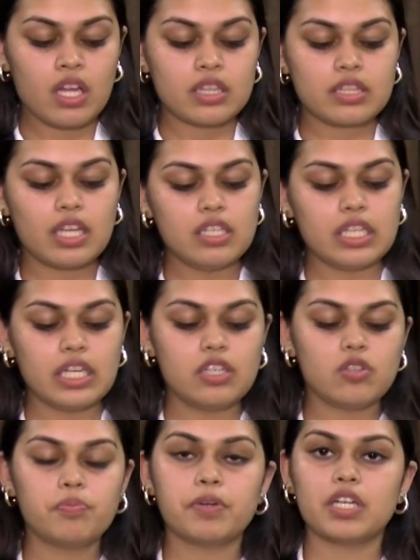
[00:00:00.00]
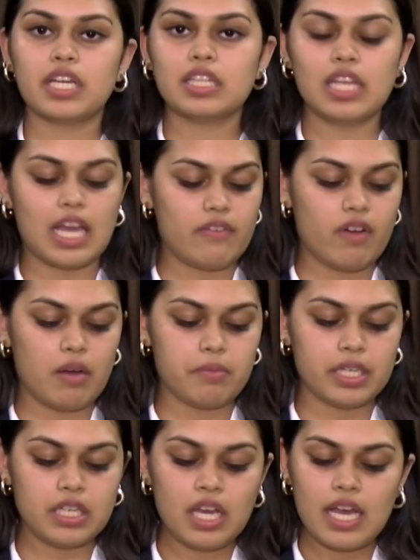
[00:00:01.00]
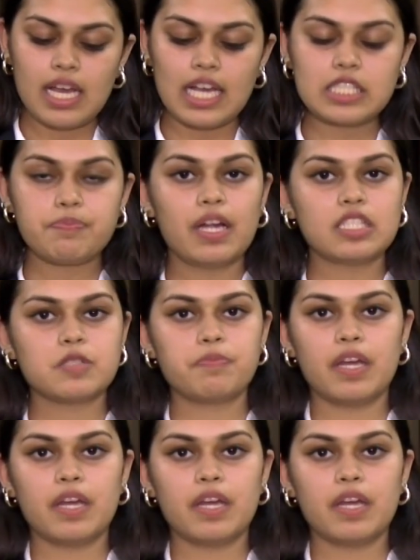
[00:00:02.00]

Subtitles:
The need to protect the environment has sparked